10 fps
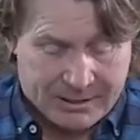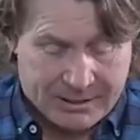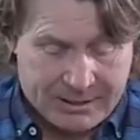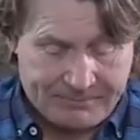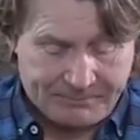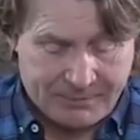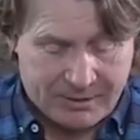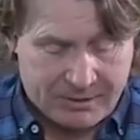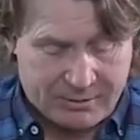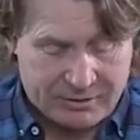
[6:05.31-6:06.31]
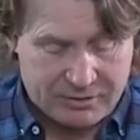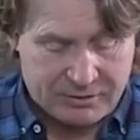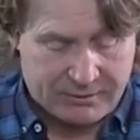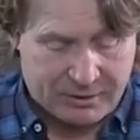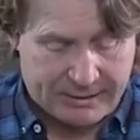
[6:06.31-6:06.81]
Other questions that
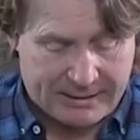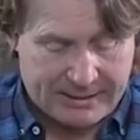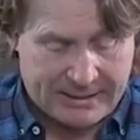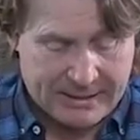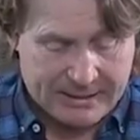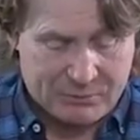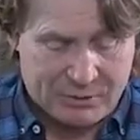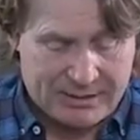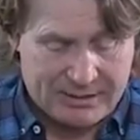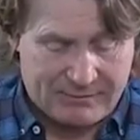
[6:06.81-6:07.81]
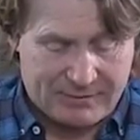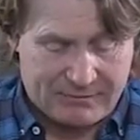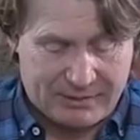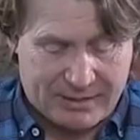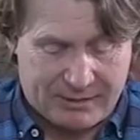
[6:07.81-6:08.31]
we've got here. Morning, David.
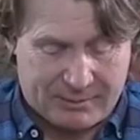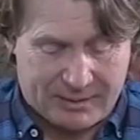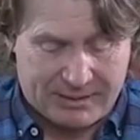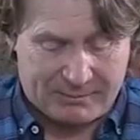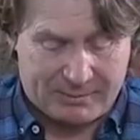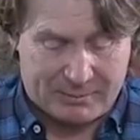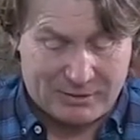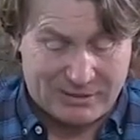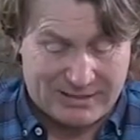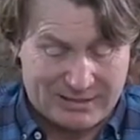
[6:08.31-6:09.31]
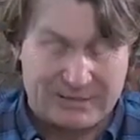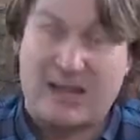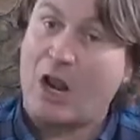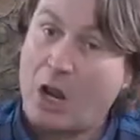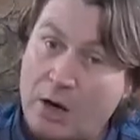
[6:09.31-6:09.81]
Every year I buy a couple of poinsettias. I'm
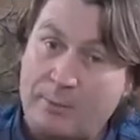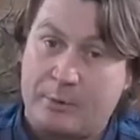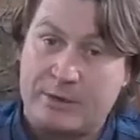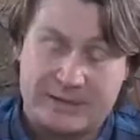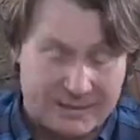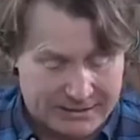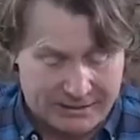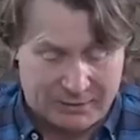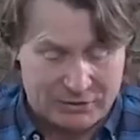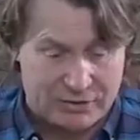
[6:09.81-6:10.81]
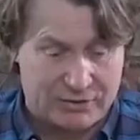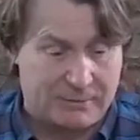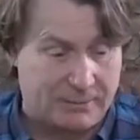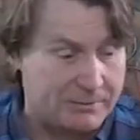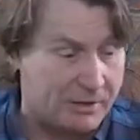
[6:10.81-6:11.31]
getting a lot of poinsettia questions at the
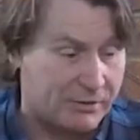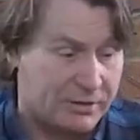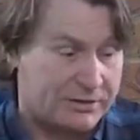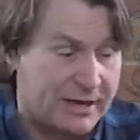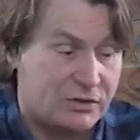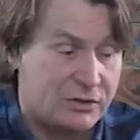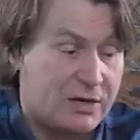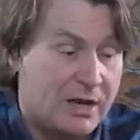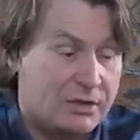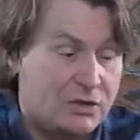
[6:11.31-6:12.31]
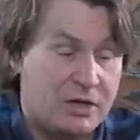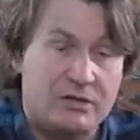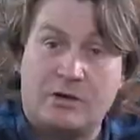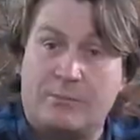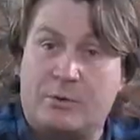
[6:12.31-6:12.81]
moment. I've got a section
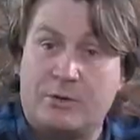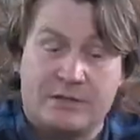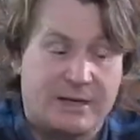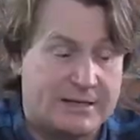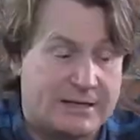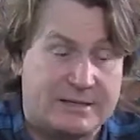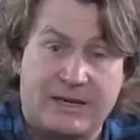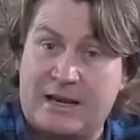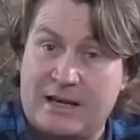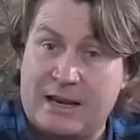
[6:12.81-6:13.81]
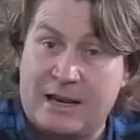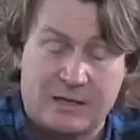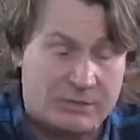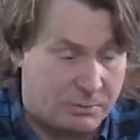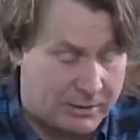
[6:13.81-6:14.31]
just on poinsettias in here
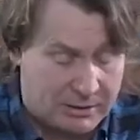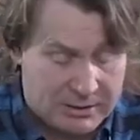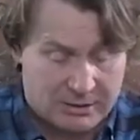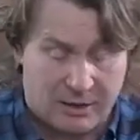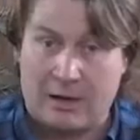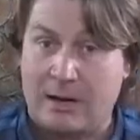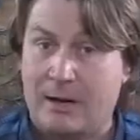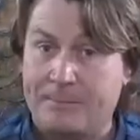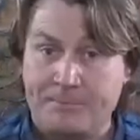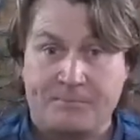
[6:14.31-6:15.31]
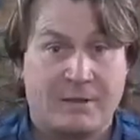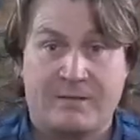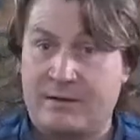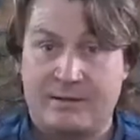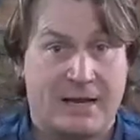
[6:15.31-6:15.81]
as well to highlight.
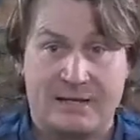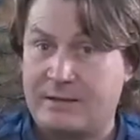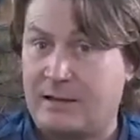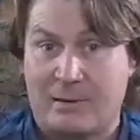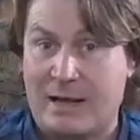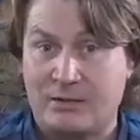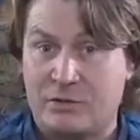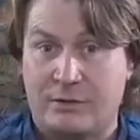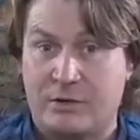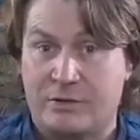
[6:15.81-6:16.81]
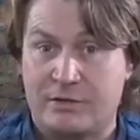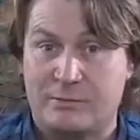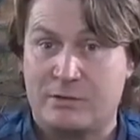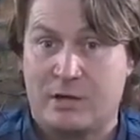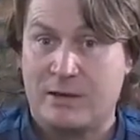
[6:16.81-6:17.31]
Fantastic plant during
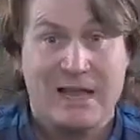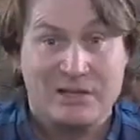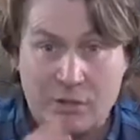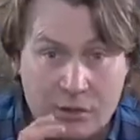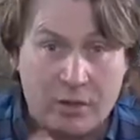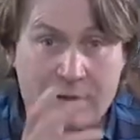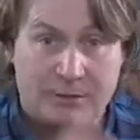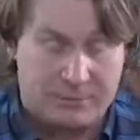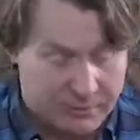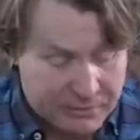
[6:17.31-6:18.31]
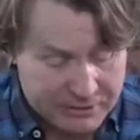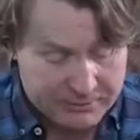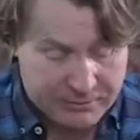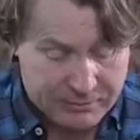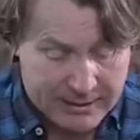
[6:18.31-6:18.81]
Christmas time, synonymous with
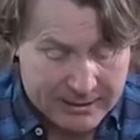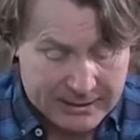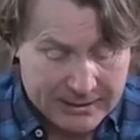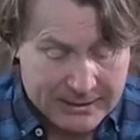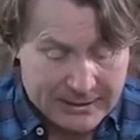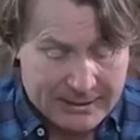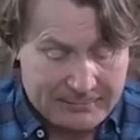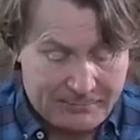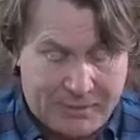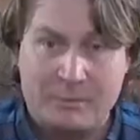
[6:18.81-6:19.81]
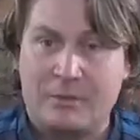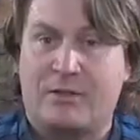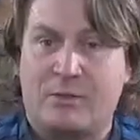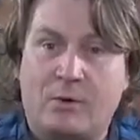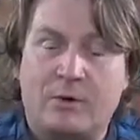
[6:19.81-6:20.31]
Christmas really. Who would have
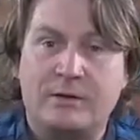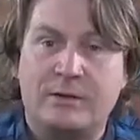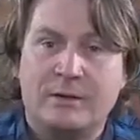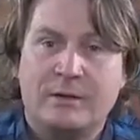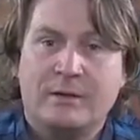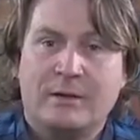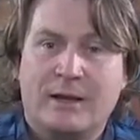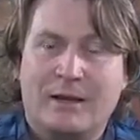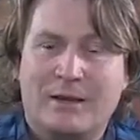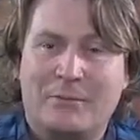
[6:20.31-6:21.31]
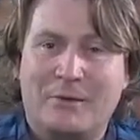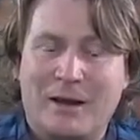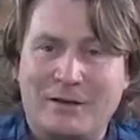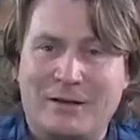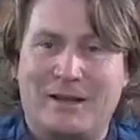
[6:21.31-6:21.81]
thought a
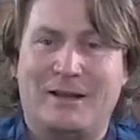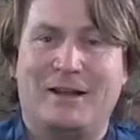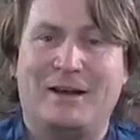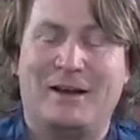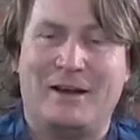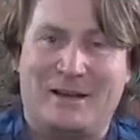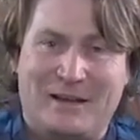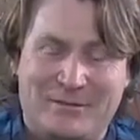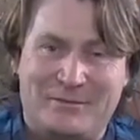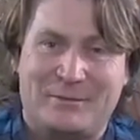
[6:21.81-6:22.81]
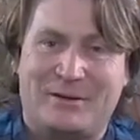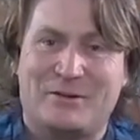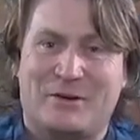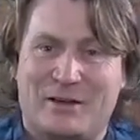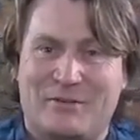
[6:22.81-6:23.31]
red-leaved, well it's
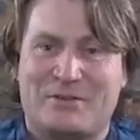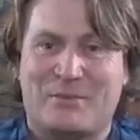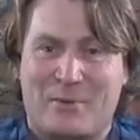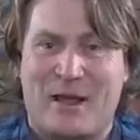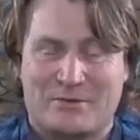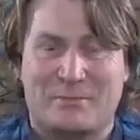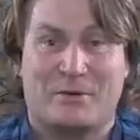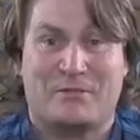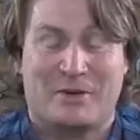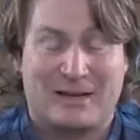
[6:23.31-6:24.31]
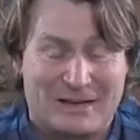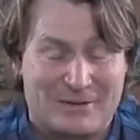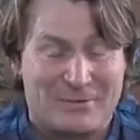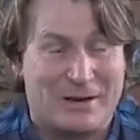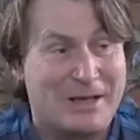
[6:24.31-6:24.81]
not a leaf, it's a modified
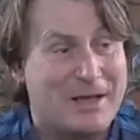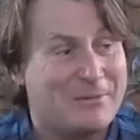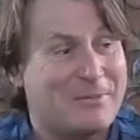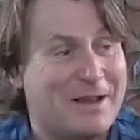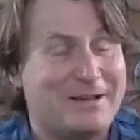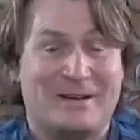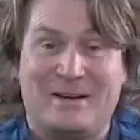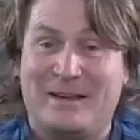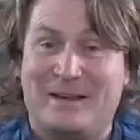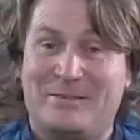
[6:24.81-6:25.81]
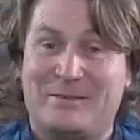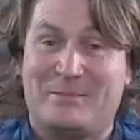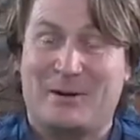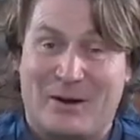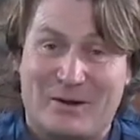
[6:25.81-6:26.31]
leaf really, red-leaved
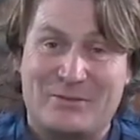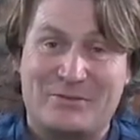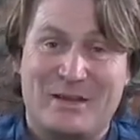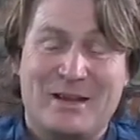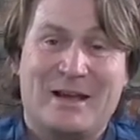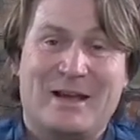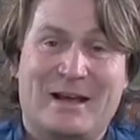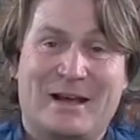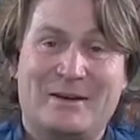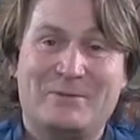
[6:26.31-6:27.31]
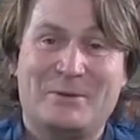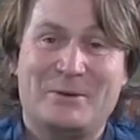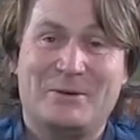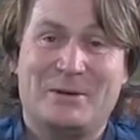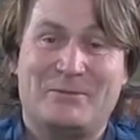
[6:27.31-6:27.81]
plants
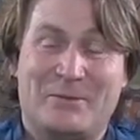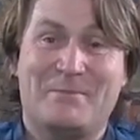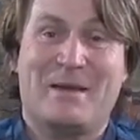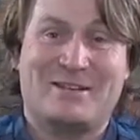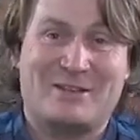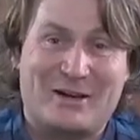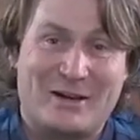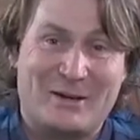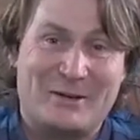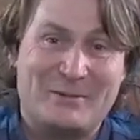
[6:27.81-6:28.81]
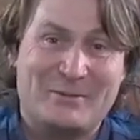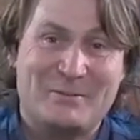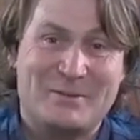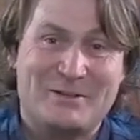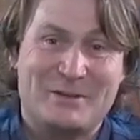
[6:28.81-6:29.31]
from Mexico
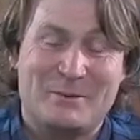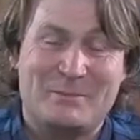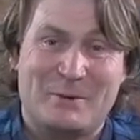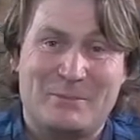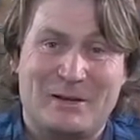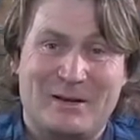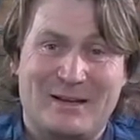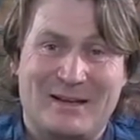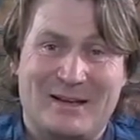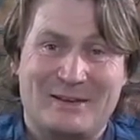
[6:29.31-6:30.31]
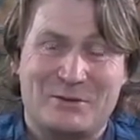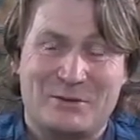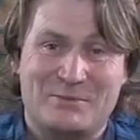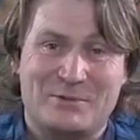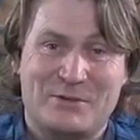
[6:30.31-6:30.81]
would be so popular at
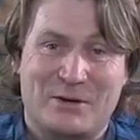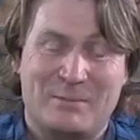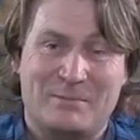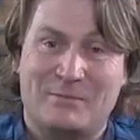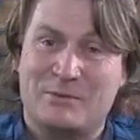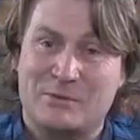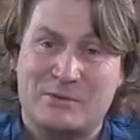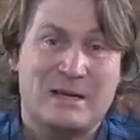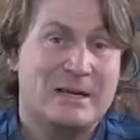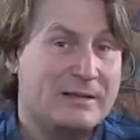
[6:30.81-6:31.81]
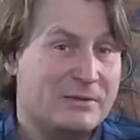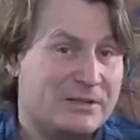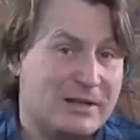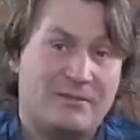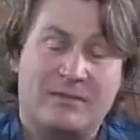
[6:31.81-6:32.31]
Christmas time. But of course there
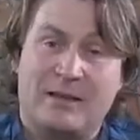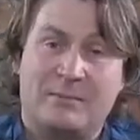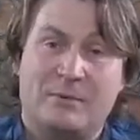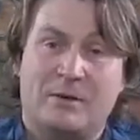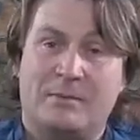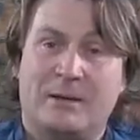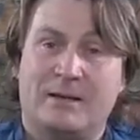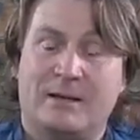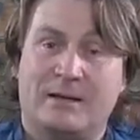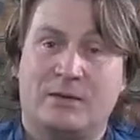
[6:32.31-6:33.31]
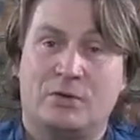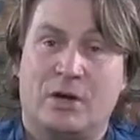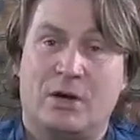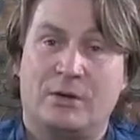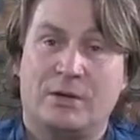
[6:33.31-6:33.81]
is that fable about the little
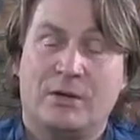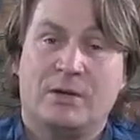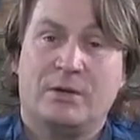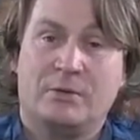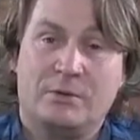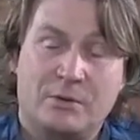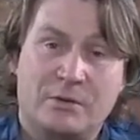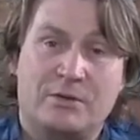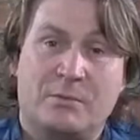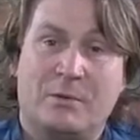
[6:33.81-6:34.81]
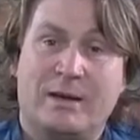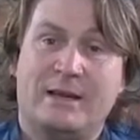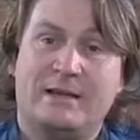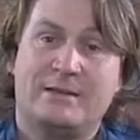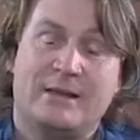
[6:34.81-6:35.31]
child who took some
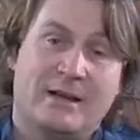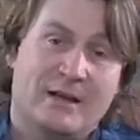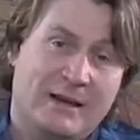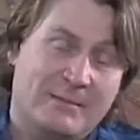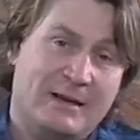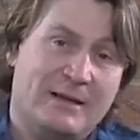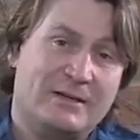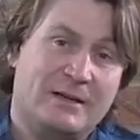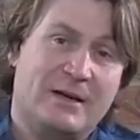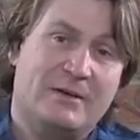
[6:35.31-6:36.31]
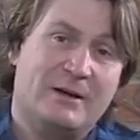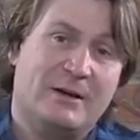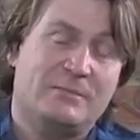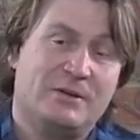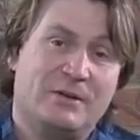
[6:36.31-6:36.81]
weeds in Mexico
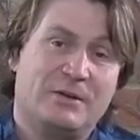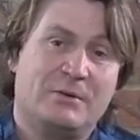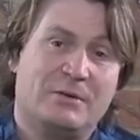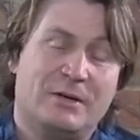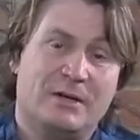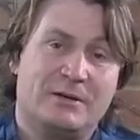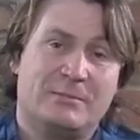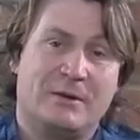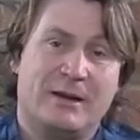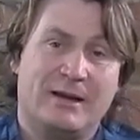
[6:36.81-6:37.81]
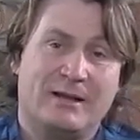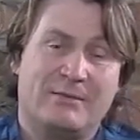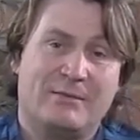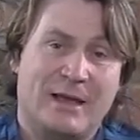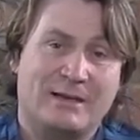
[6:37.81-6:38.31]
up to the altar to pray and give
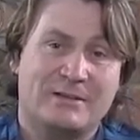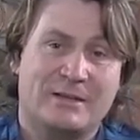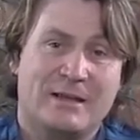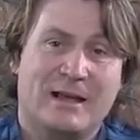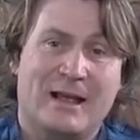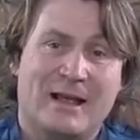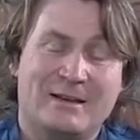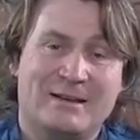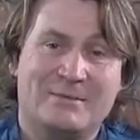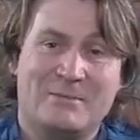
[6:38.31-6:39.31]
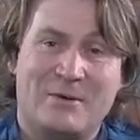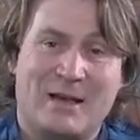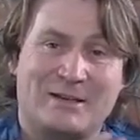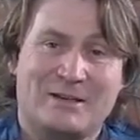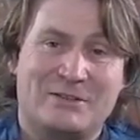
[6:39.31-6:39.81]
thanks, and it
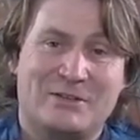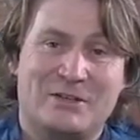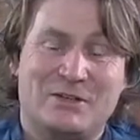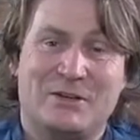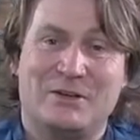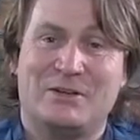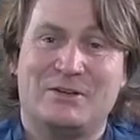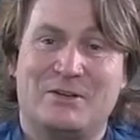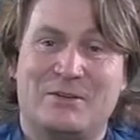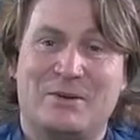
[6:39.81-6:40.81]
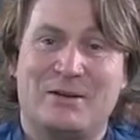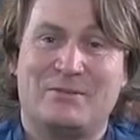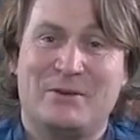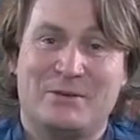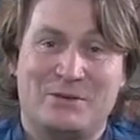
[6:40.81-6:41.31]
miraculously turned into the red
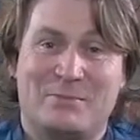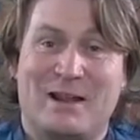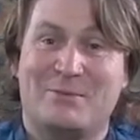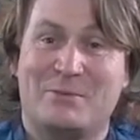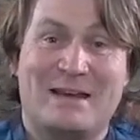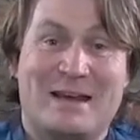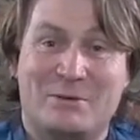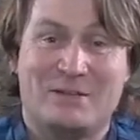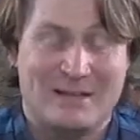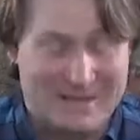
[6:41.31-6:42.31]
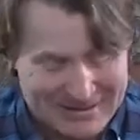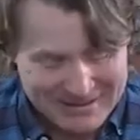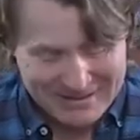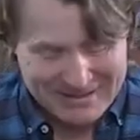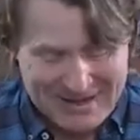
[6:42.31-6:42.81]
foliage plant we know today.
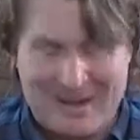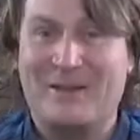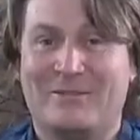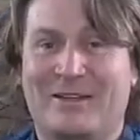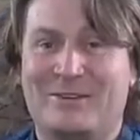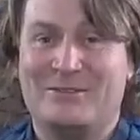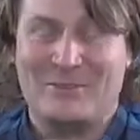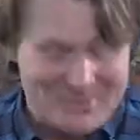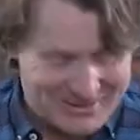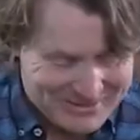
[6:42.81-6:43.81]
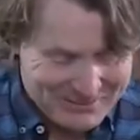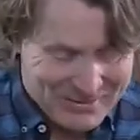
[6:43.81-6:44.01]
I love those stories.